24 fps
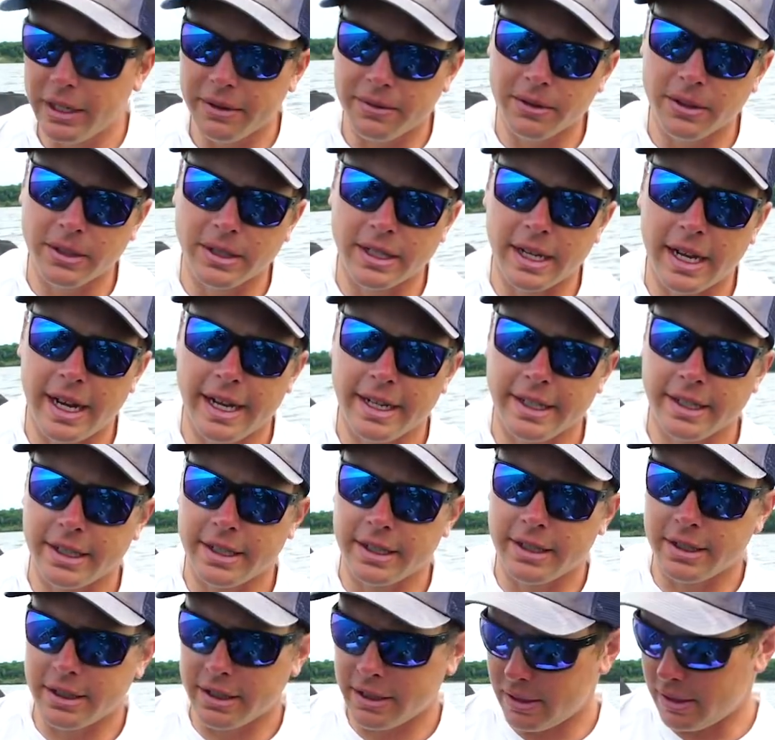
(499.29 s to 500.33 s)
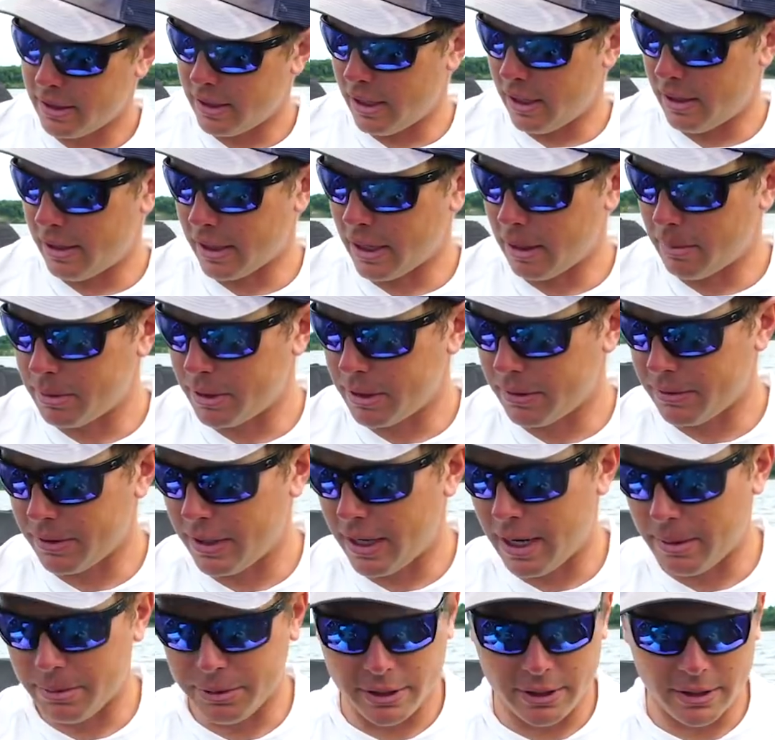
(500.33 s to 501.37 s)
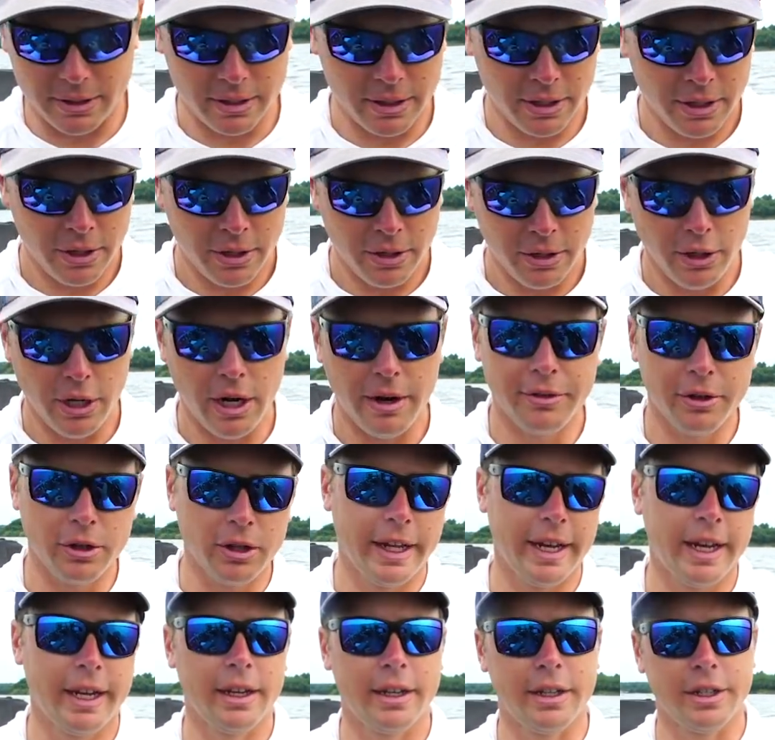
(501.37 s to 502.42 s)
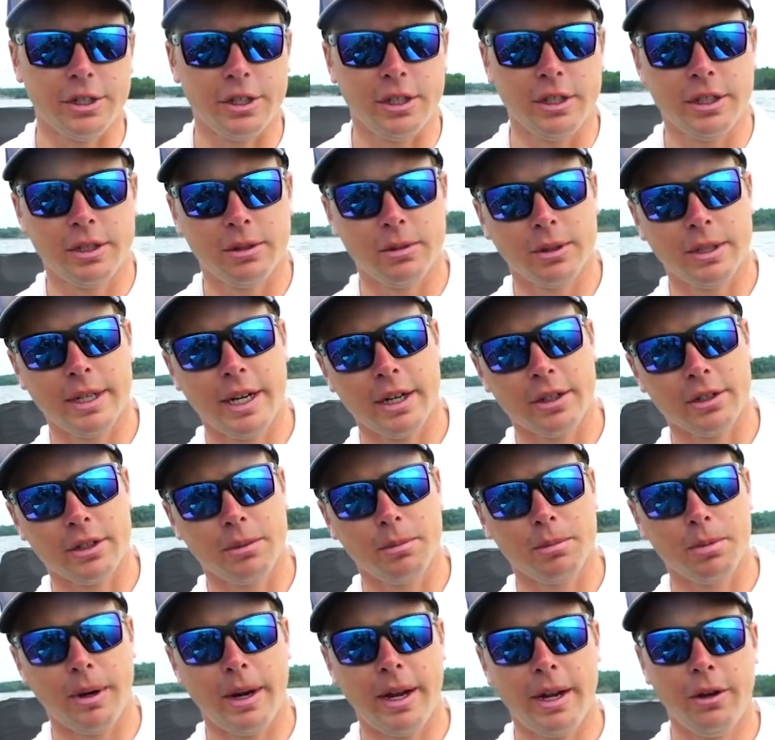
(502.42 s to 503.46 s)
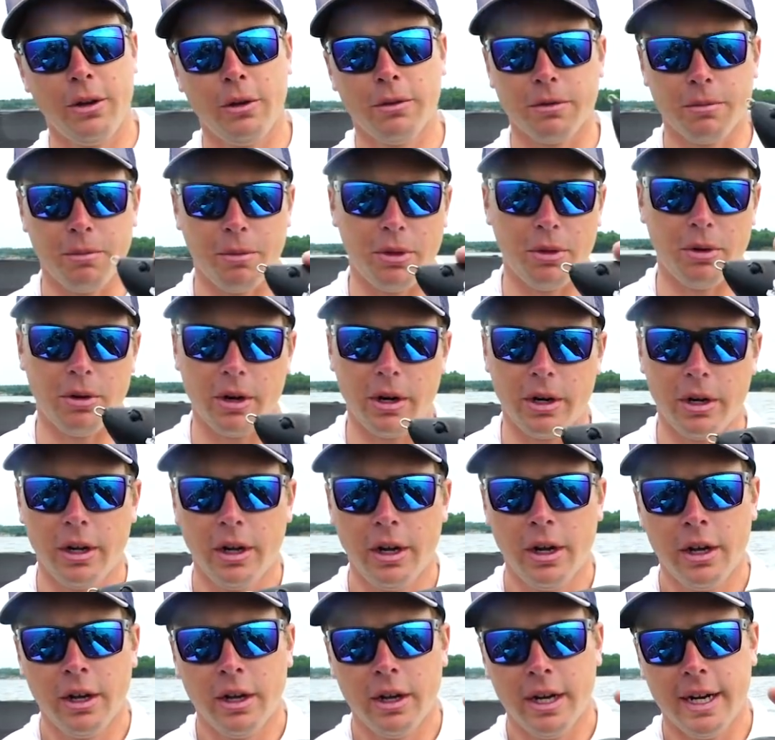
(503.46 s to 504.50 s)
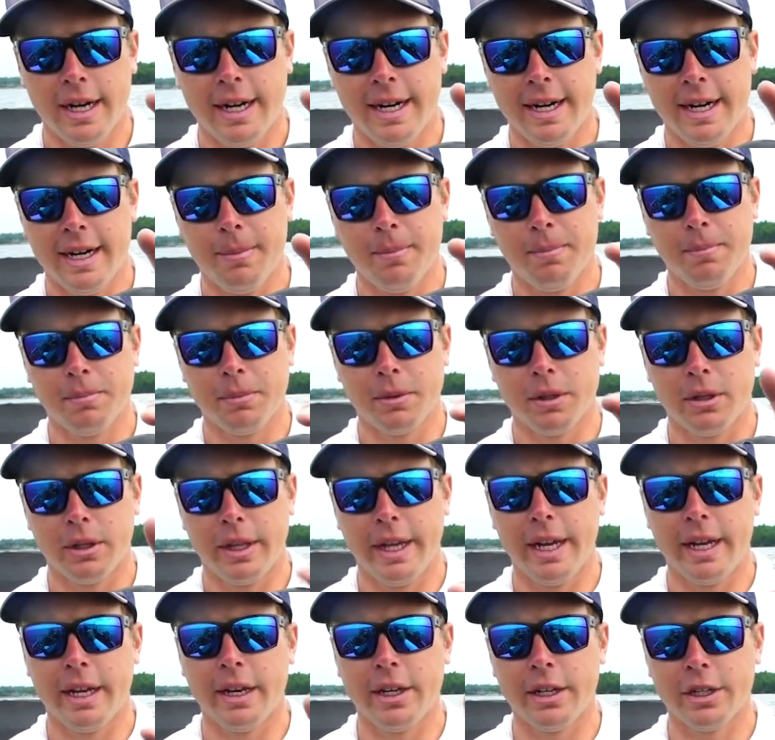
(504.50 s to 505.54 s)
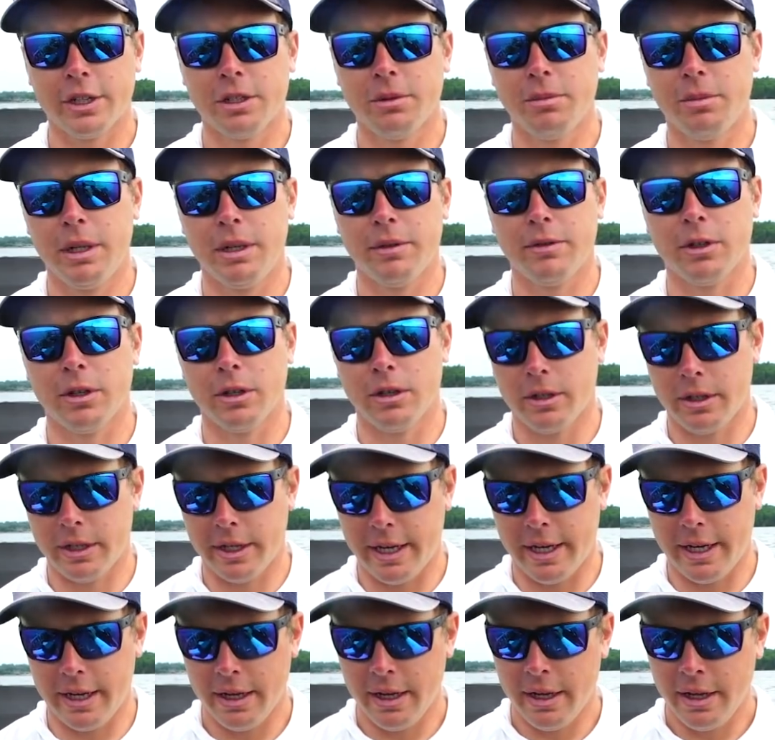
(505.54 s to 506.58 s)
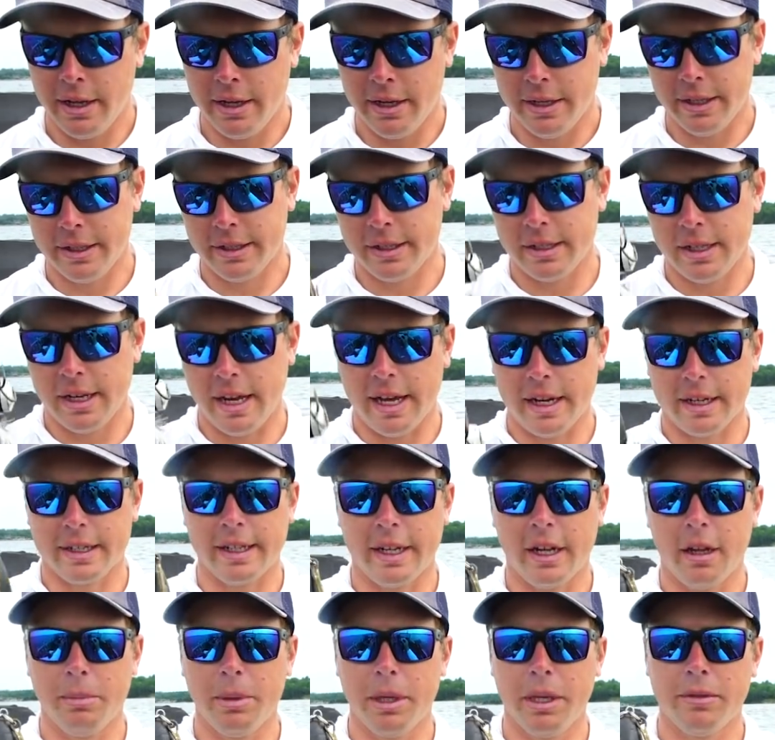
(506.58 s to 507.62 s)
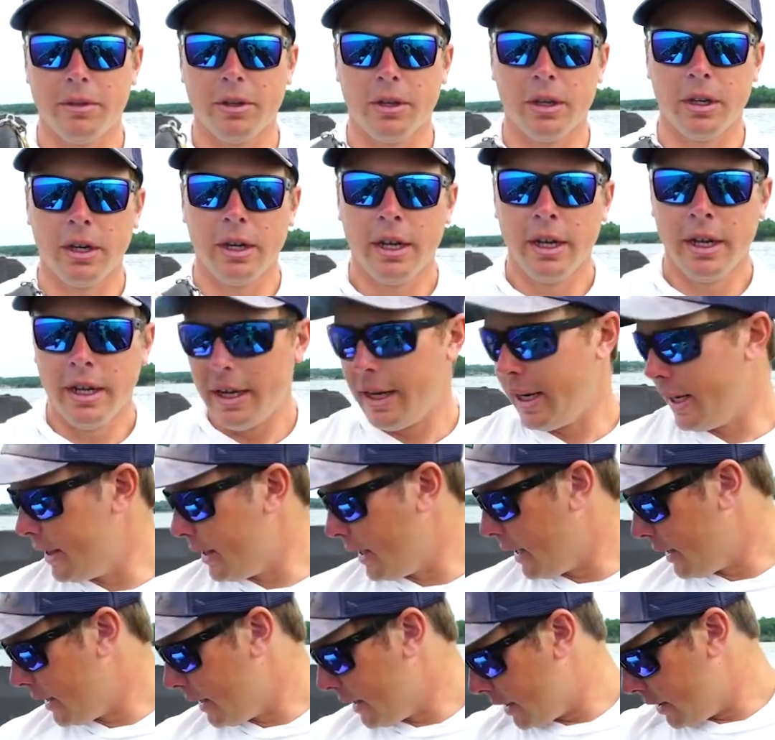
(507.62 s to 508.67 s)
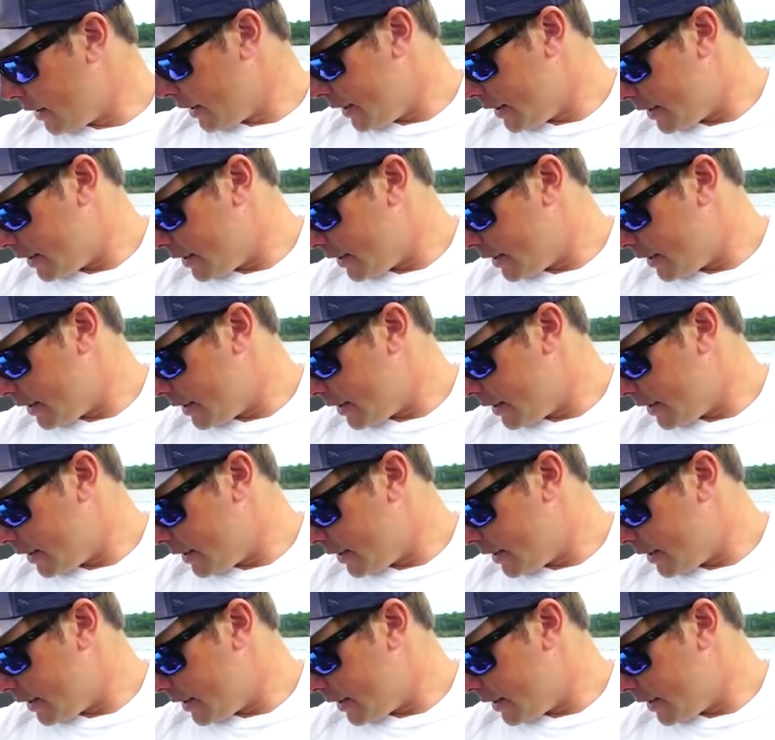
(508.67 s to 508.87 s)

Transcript: different sizes uh, and a couple different options. You have your Lake Edition. This one's actually brand new from Thorne. Um, Lake Edition beaver, okay? This is an XL beaver, and then there